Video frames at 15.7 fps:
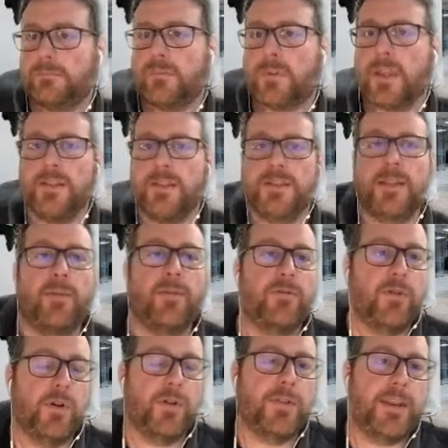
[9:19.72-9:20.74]
As I said
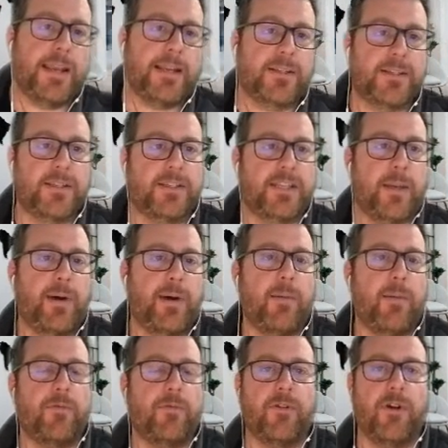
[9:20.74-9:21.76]
before, the next step
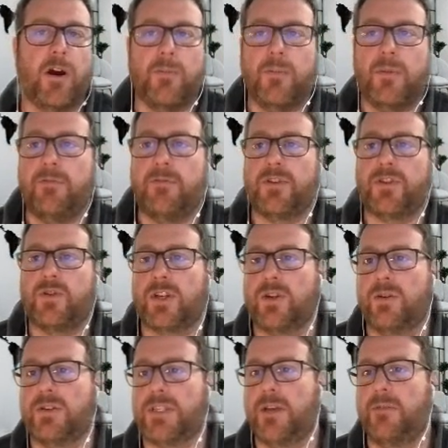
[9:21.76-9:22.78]
up from
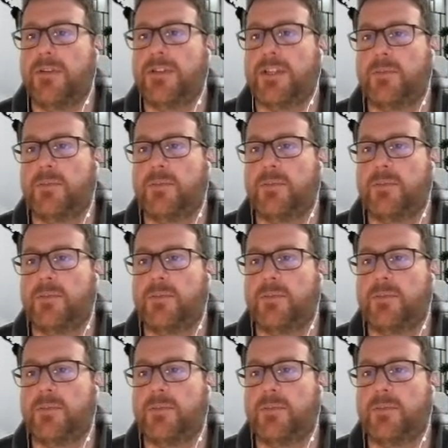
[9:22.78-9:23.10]
infrastructure as a service is